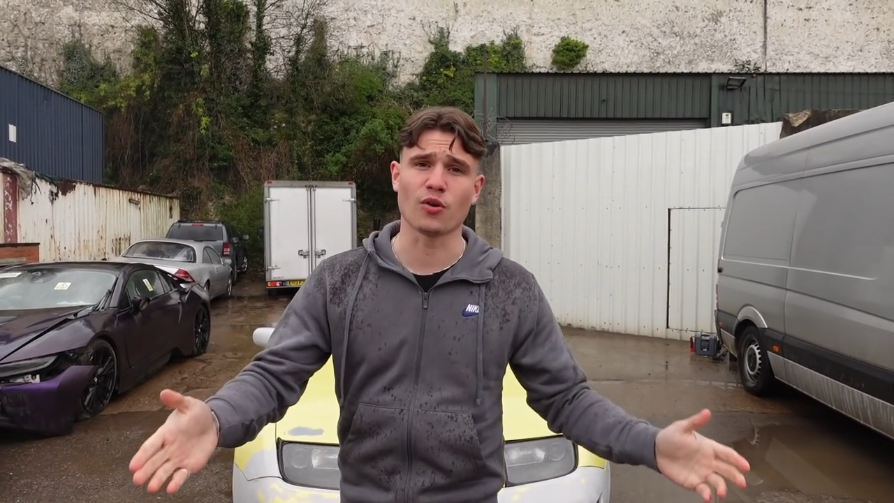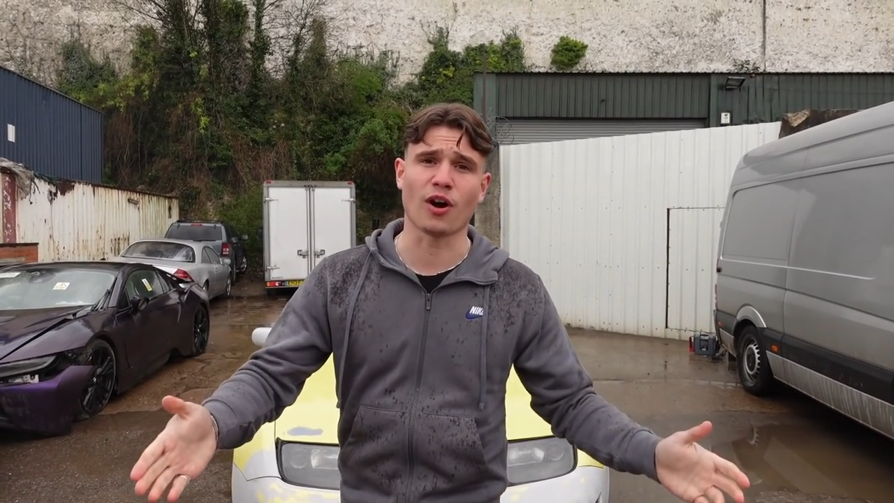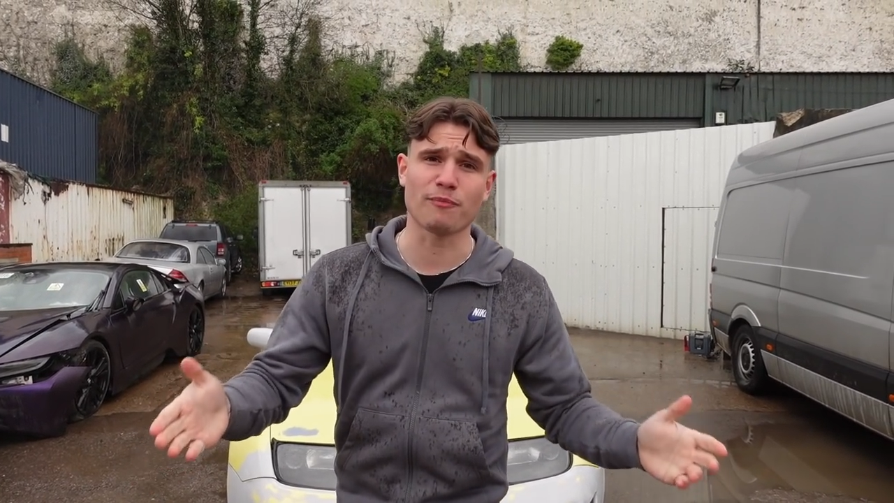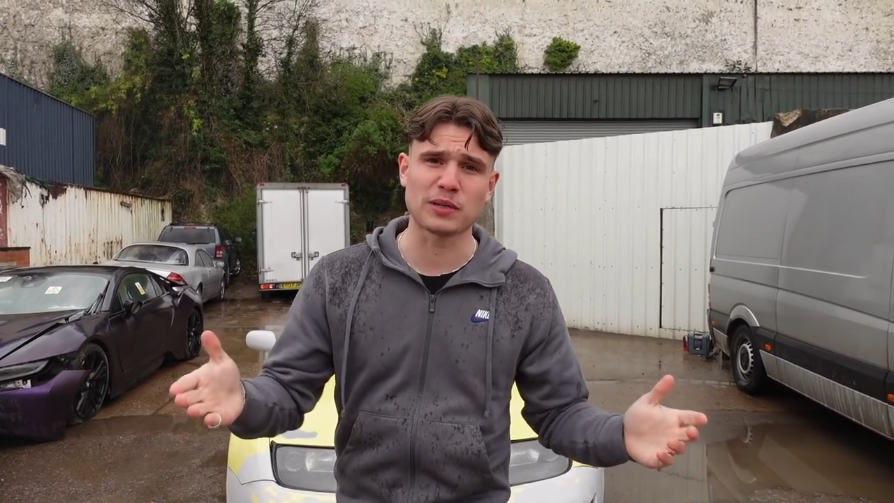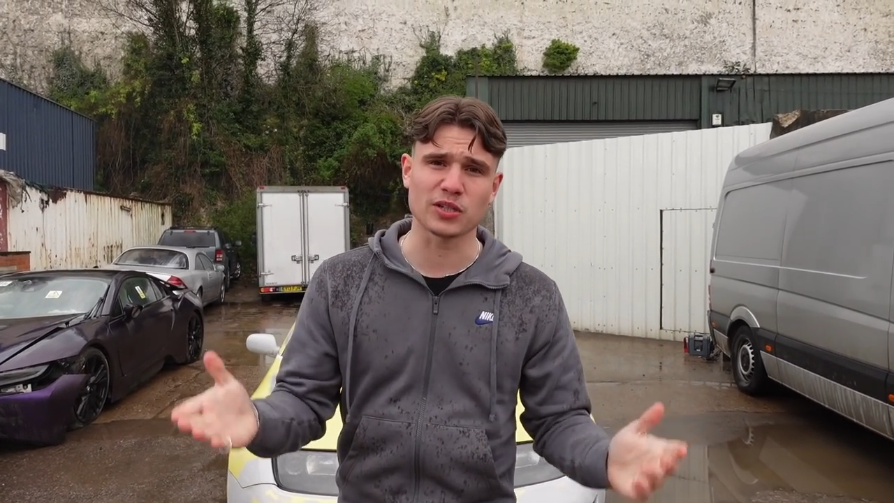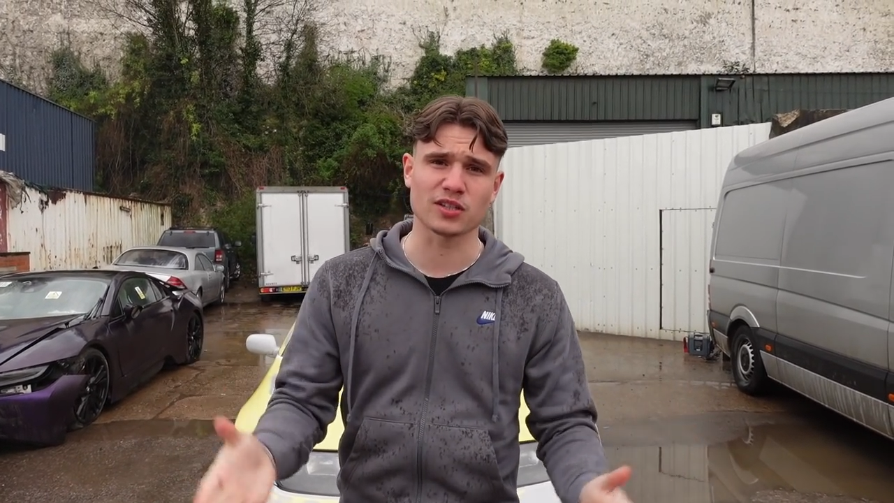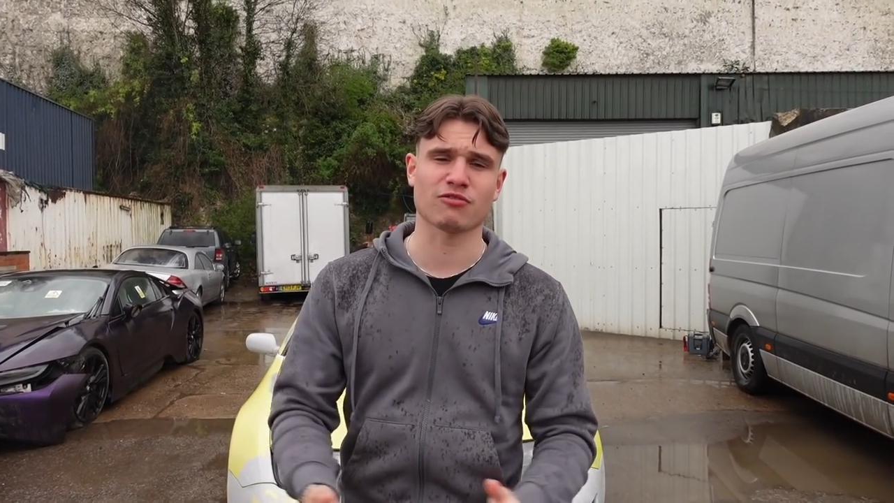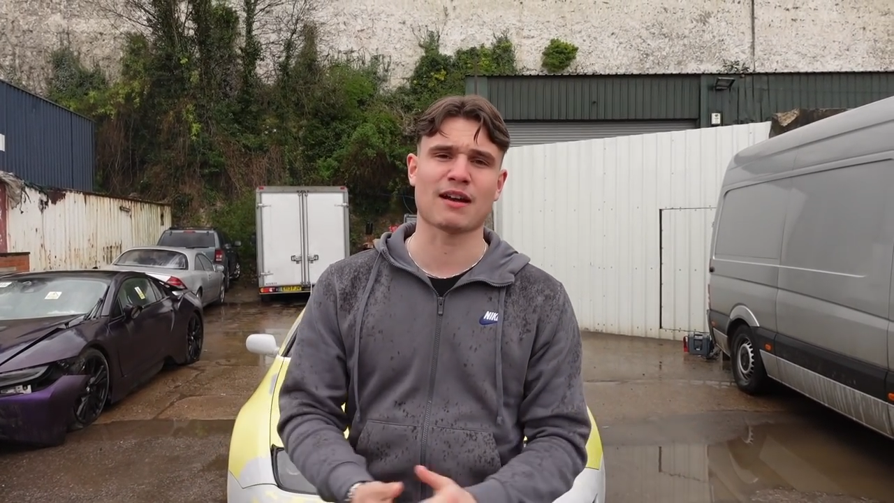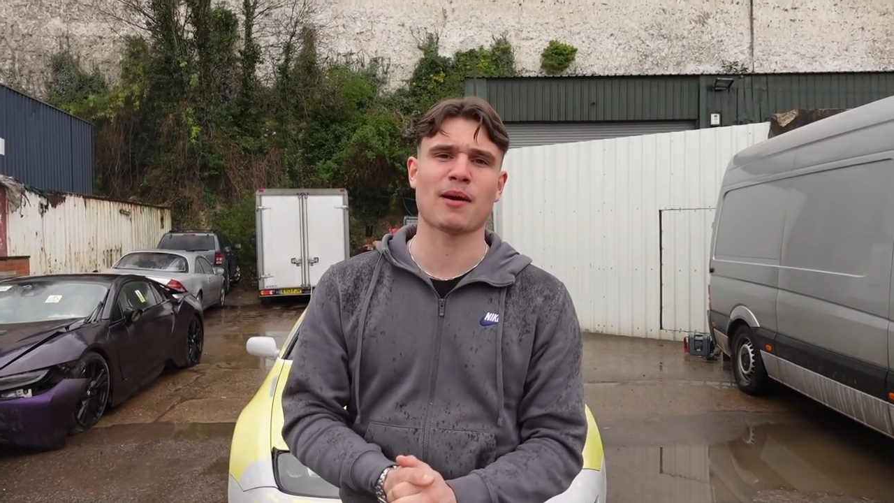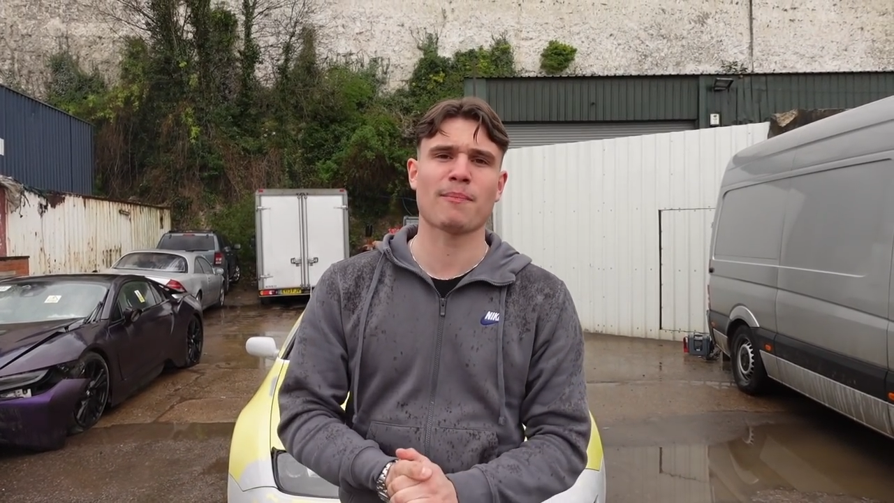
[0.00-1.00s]
I've been doing the
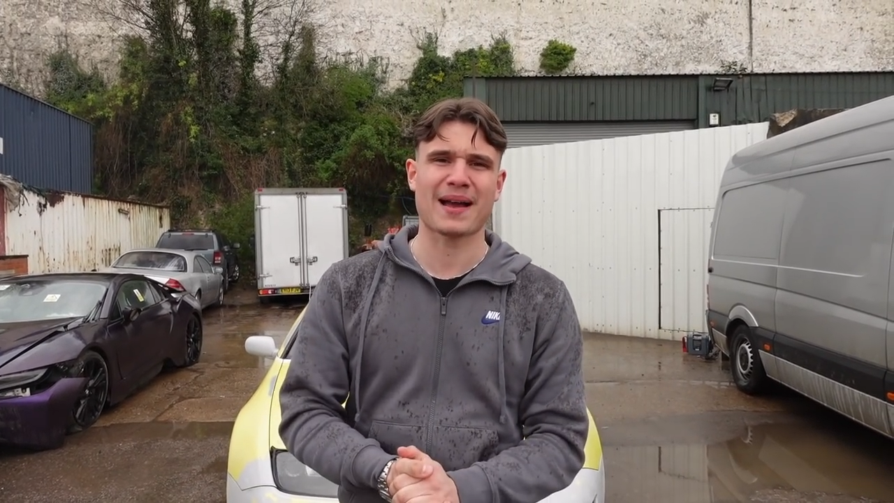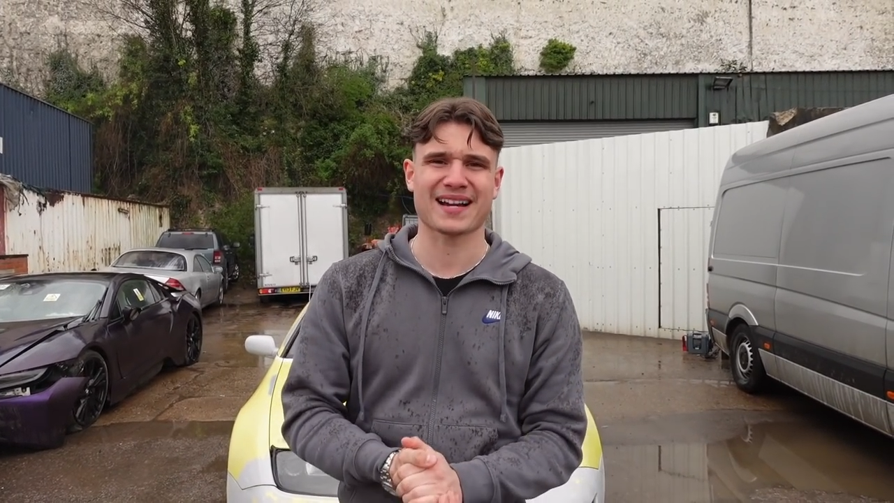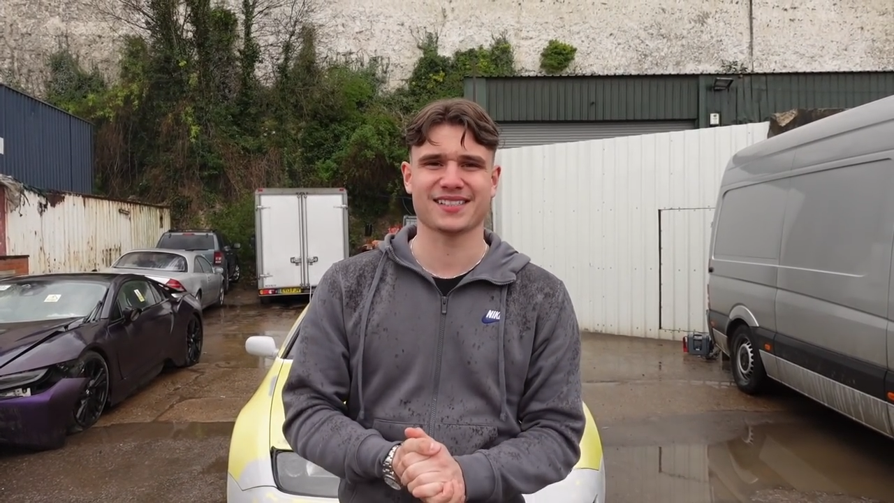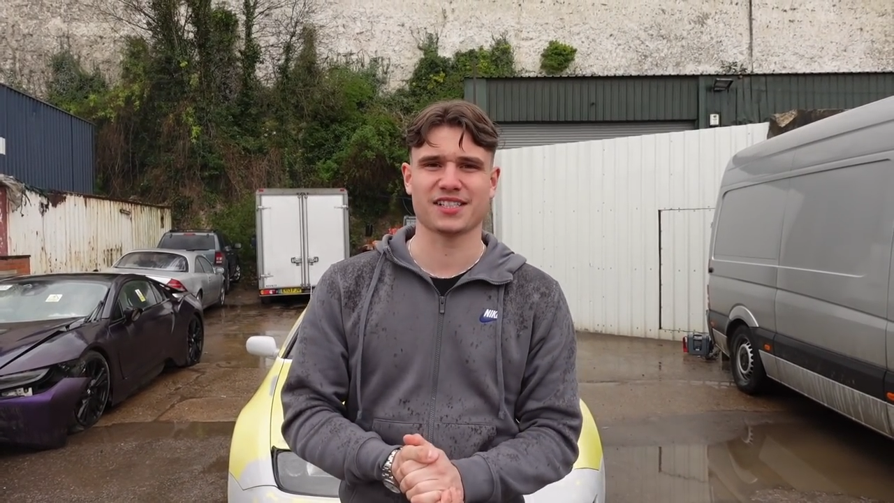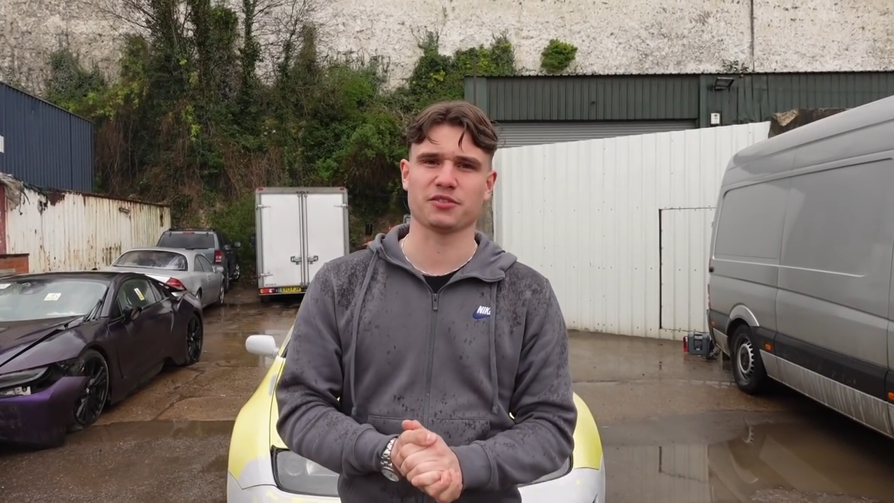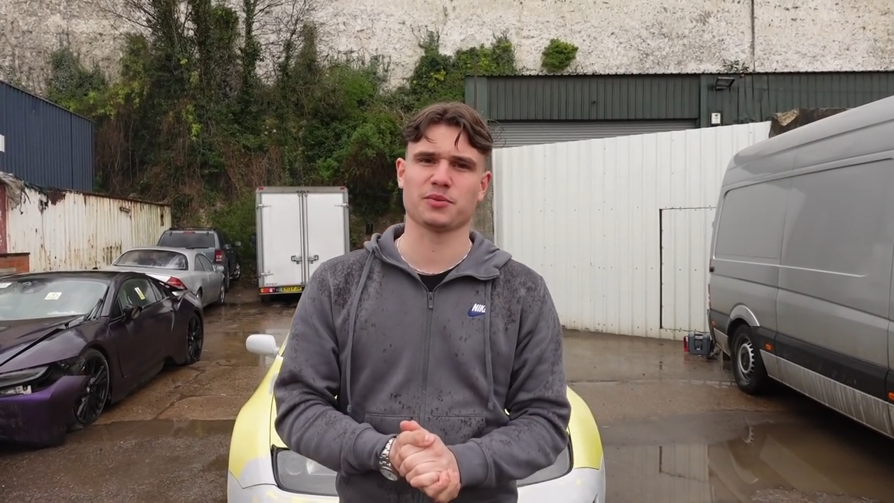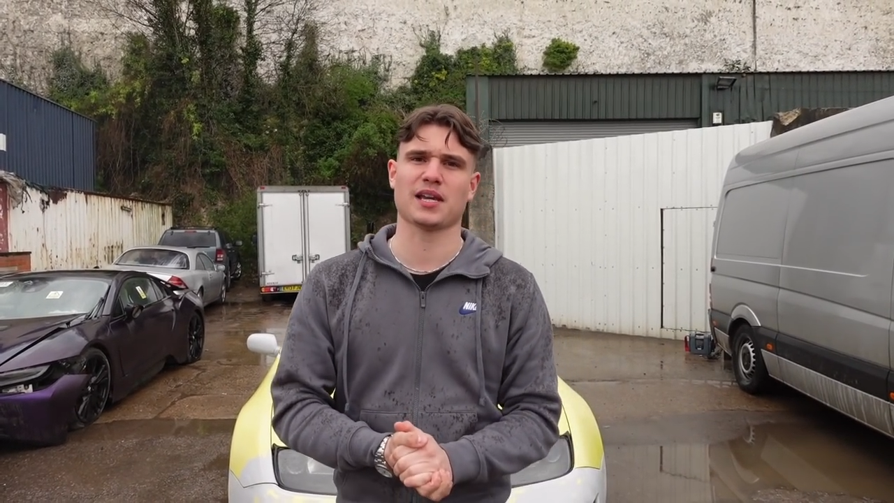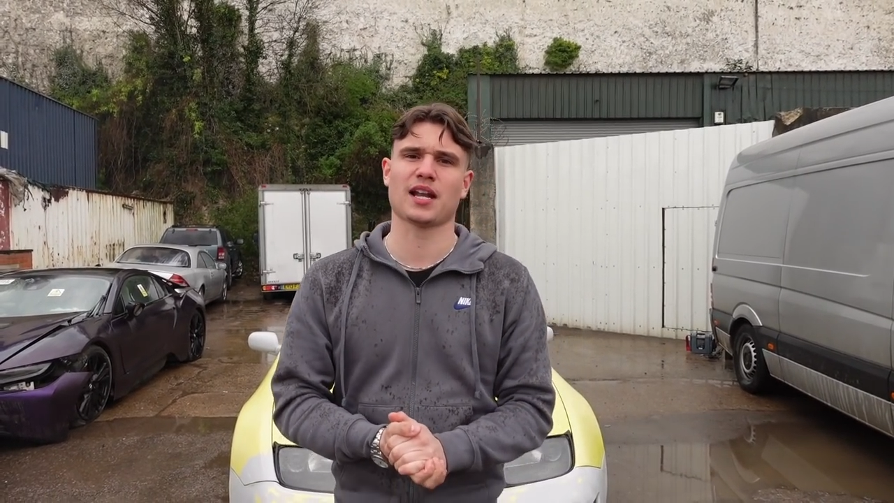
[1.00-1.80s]
Wrap My Banger series with